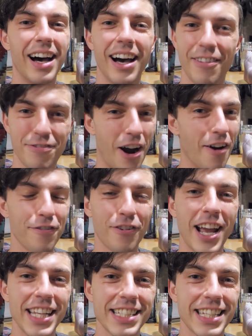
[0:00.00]
Our
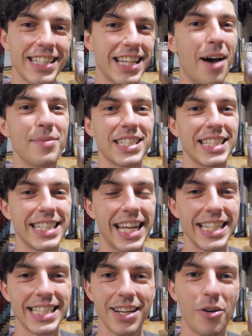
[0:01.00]
friends Thomas and Stacy,